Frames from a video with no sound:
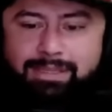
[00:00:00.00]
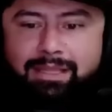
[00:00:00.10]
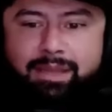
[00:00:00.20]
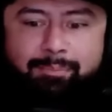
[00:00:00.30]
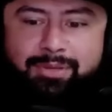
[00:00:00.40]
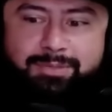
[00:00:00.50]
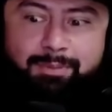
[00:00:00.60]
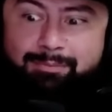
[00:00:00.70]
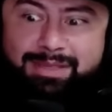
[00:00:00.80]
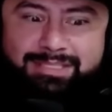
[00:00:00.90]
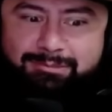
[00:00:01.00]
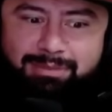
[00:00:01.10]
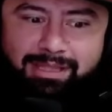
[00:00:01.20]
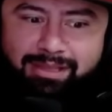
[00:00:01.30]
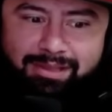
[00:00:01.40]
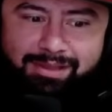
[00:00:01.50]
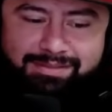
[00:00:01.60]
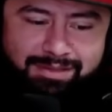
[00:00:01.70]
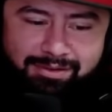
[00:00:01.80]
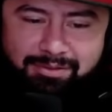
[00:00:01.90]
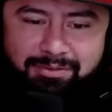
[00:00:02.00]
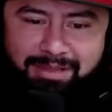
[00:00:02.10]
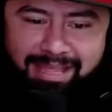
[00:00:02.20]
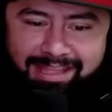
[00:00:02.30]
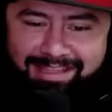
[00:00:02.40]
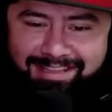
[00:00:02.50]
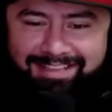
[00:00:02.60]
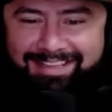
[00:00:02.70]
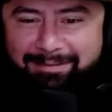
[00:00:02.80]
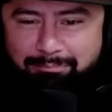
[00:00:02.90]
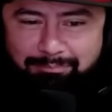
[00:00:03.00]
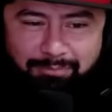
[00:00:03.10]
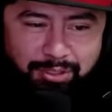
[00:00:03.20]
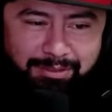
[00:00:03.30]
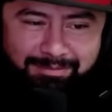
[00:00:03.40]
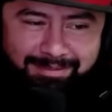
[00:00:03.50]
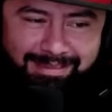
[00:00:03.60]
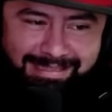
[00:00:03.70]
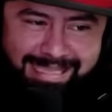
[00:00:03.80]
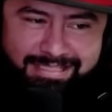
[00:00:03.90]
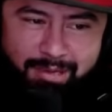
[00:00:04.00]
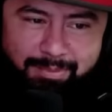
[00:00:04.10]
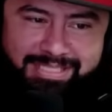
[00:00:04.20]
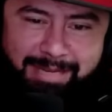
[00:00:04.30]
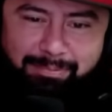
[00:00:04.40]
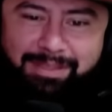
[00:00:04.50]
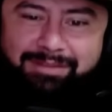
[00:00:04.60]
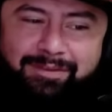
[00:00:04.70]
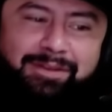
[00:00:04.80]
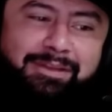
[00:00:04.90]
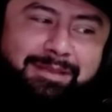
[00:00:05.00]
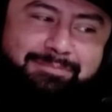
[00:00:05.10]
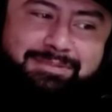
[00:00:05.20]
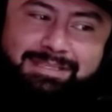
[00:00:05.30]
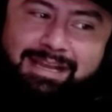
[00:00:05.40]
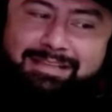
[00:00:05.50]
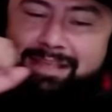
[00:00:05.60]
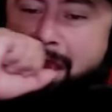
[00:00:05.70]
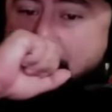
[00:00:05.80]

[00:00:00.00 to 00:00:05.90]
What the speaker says: Like a bunch of people messaged me like, "Guns, are you okay?" Dude, that's how much I play the video games, guys.